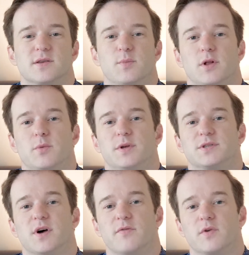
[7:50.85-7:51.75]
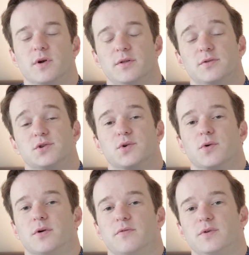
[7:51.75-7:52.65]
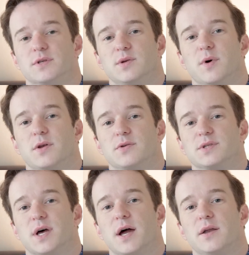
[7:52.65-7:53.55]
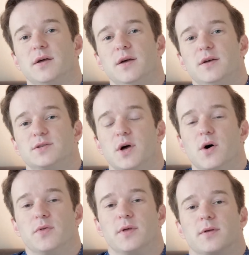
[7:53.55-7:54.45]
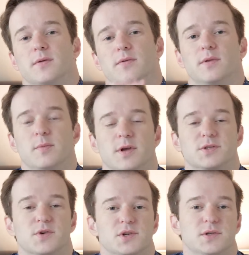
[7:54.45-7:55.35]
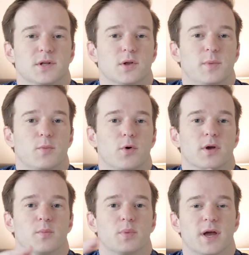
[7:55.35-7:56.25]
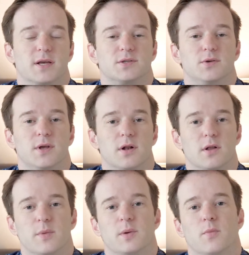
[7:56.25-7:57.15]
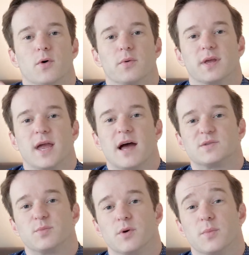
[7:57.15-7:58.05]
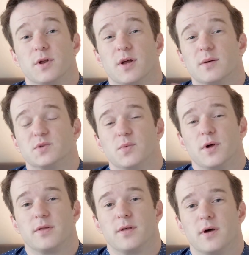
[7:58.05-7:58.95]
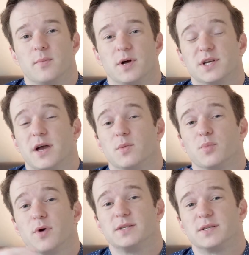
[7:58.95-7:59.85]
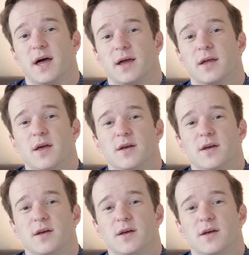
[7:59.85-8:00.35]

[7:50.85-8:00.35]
It's gonna be a little bit softer underneath your shoulder if you sleep on your side. So the, the construction is a little bit more complex. You get a little bit more with the Casper, but it comes with a much higher price tag.